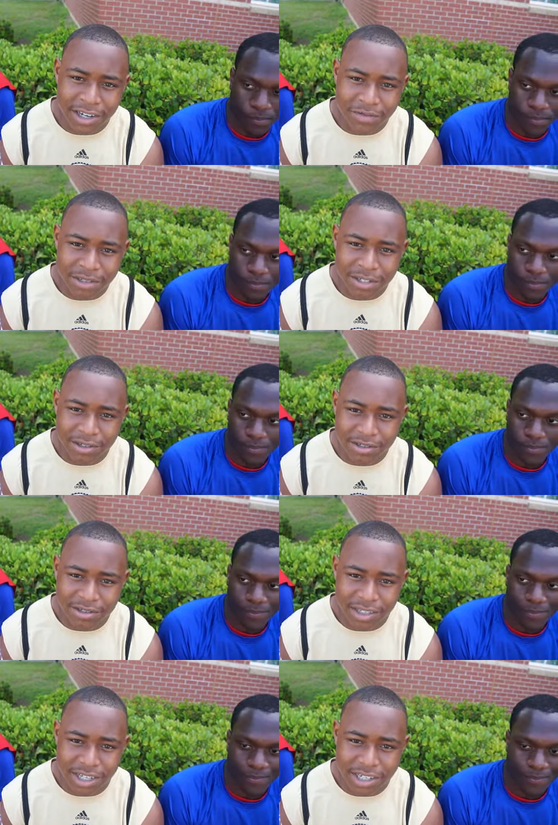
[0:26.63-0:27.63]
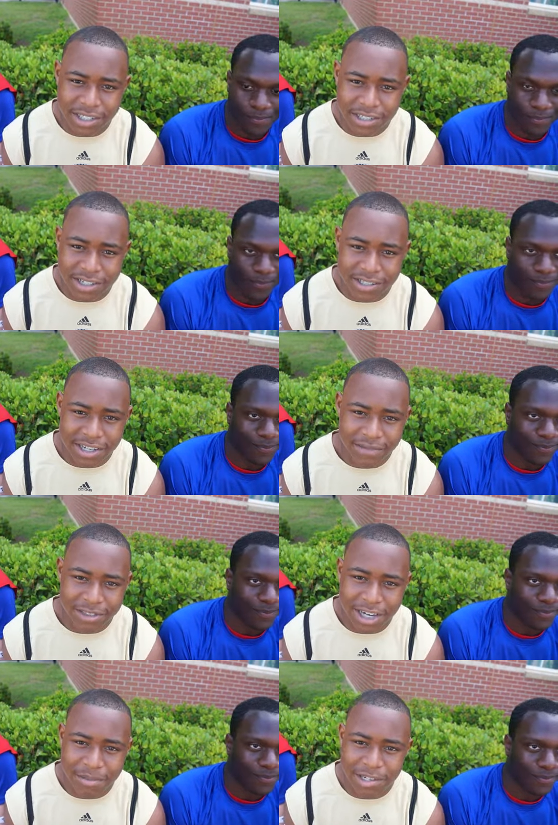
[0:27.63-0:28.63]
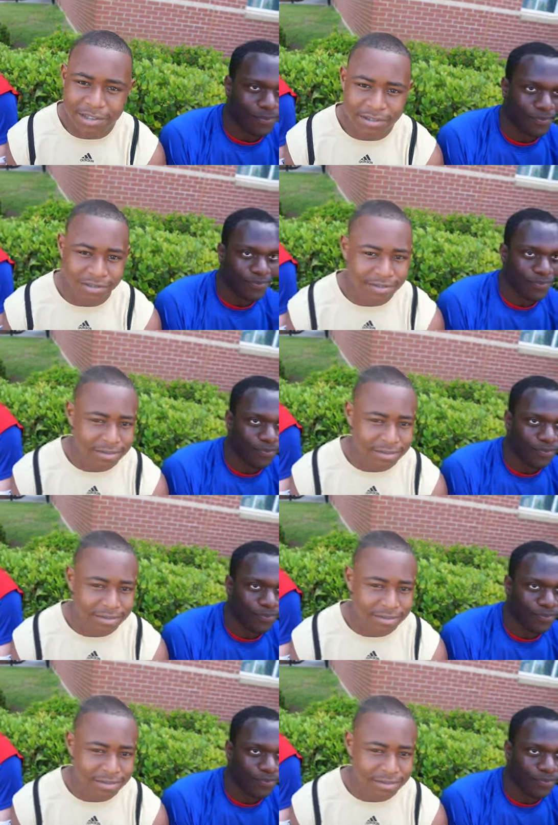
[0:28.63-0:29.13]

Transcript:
Speaker 1: day at FBU, and I just got selected for Top Gun.